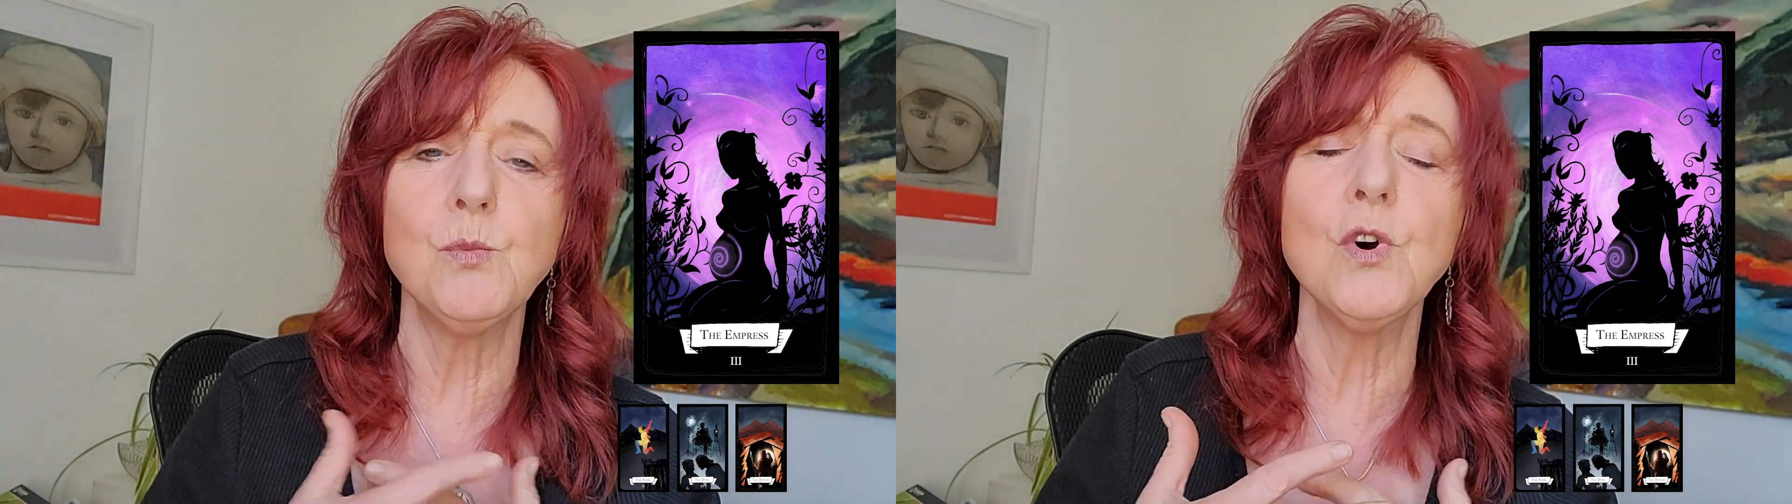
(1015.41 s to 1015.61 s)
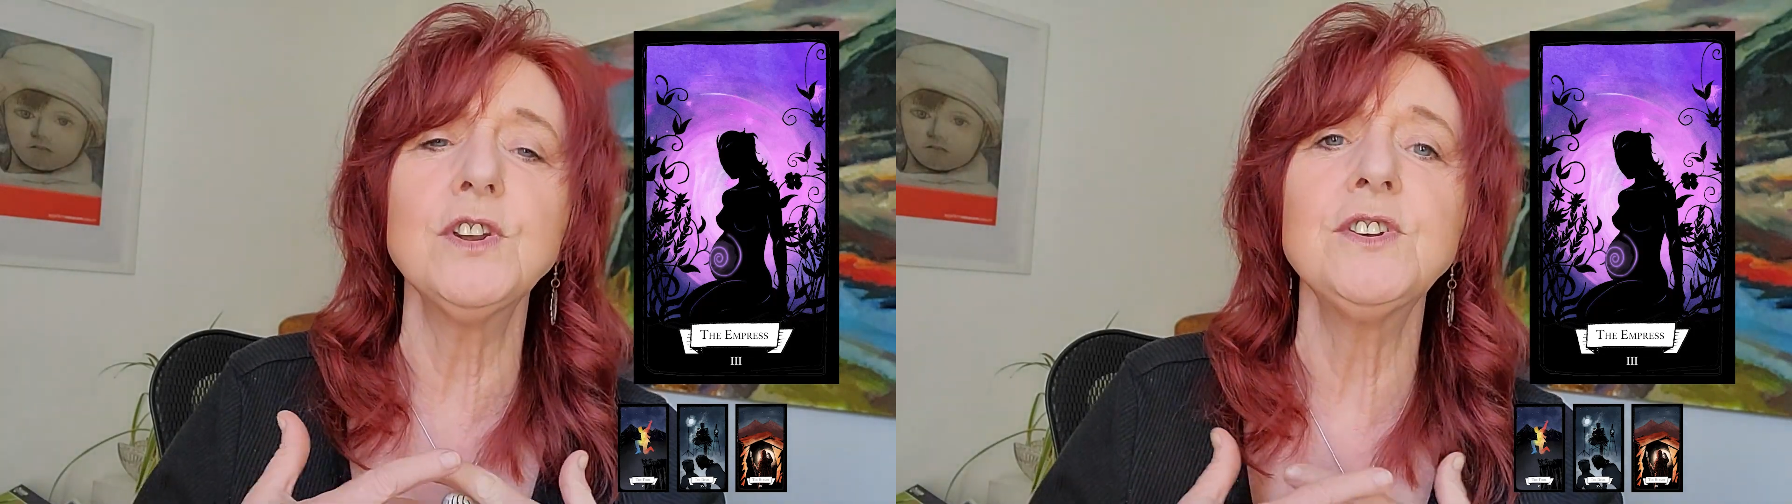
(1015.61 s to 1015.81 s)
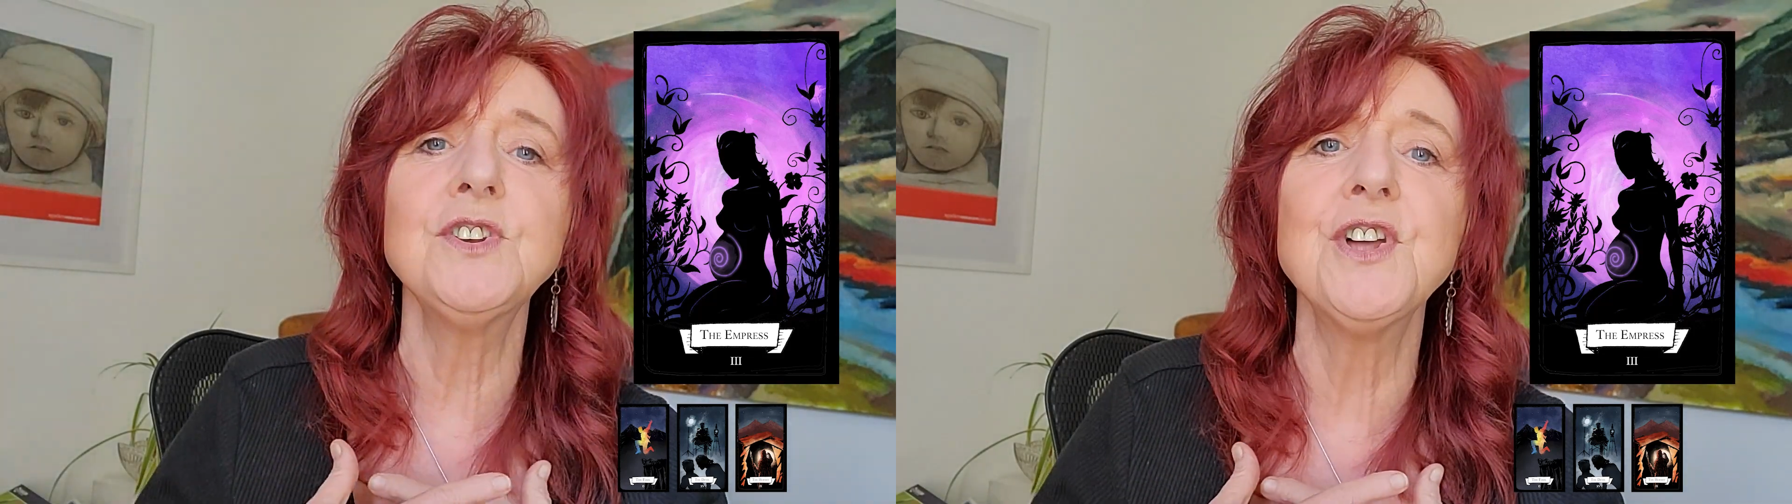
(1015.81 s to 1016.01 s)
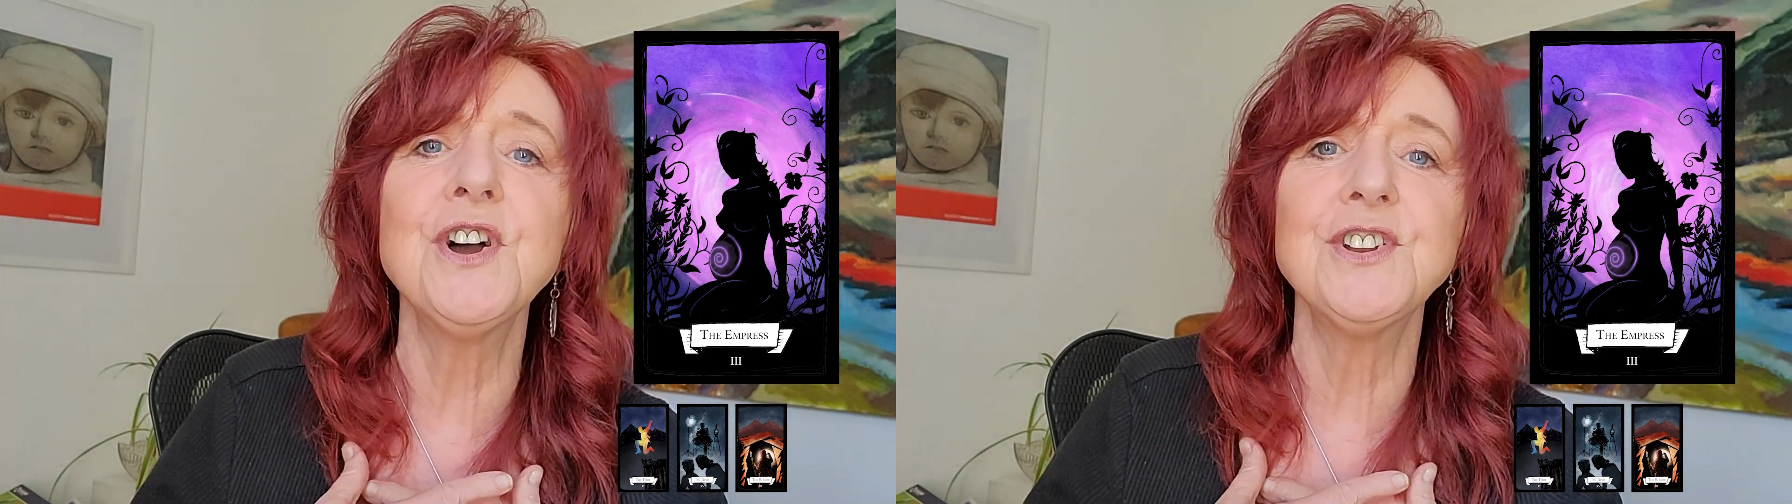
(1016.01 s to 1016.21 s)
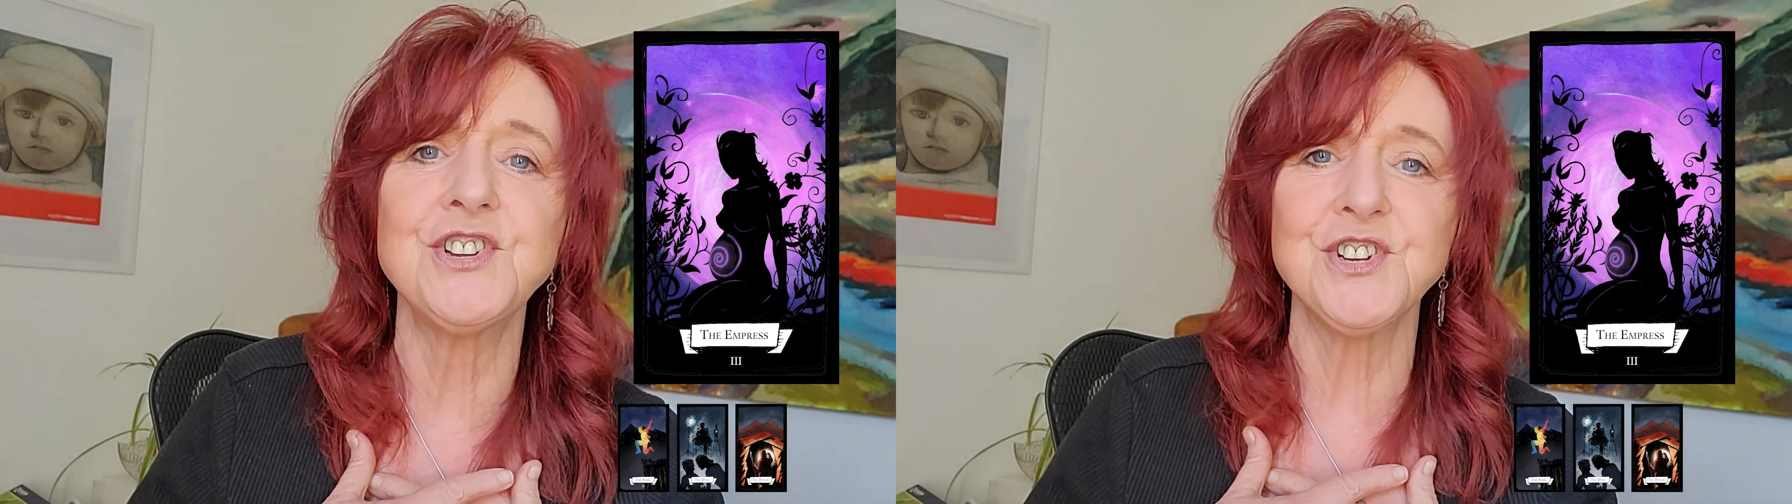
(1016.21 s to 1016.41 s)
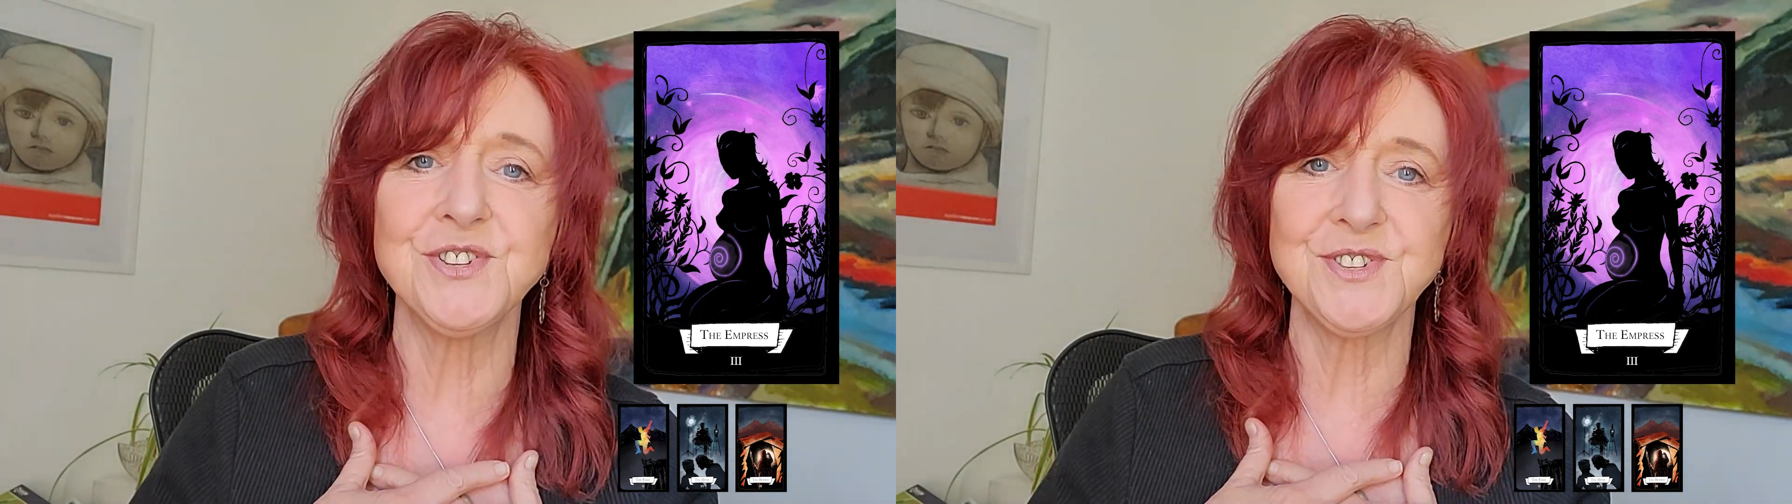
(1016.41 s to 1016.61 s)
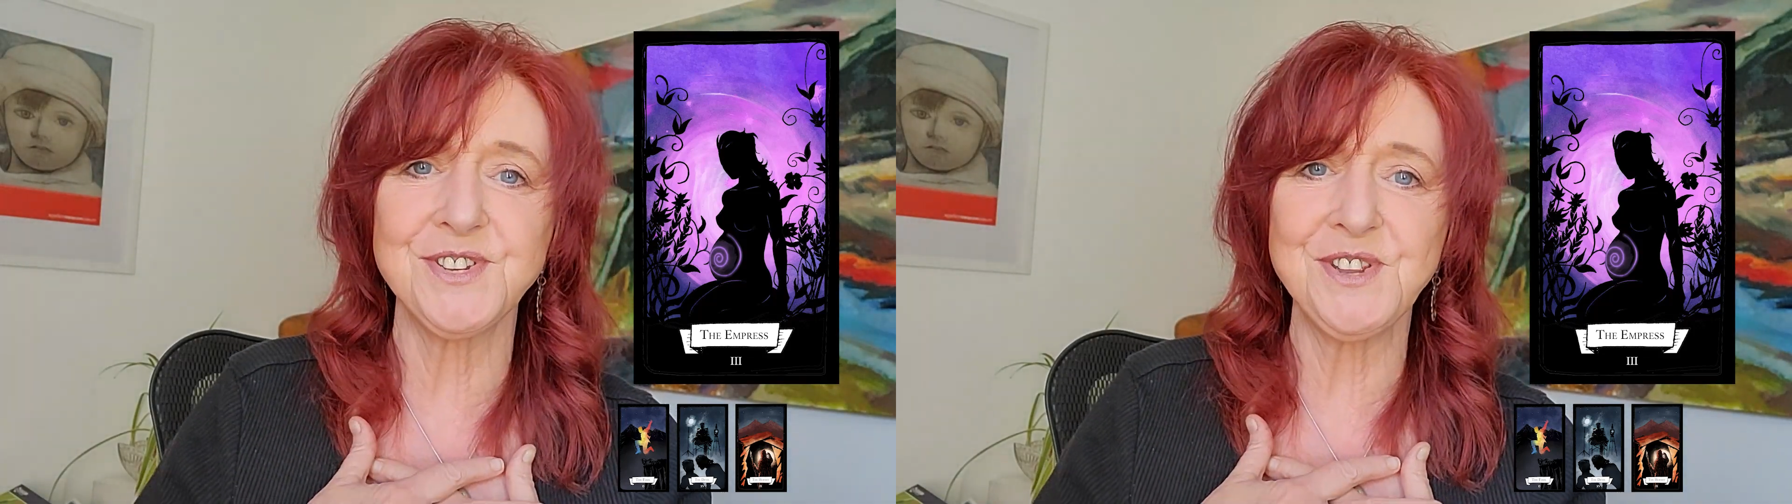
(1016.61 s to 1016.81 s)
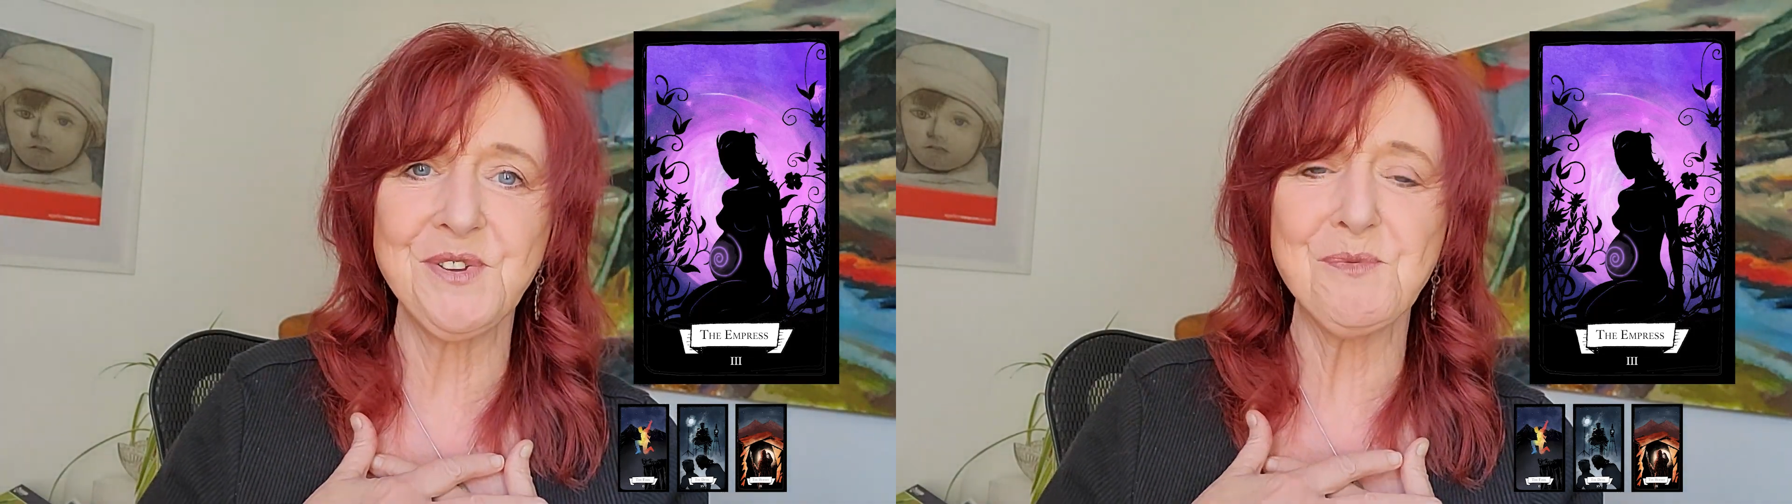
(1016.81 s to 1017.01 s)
what nurtures you,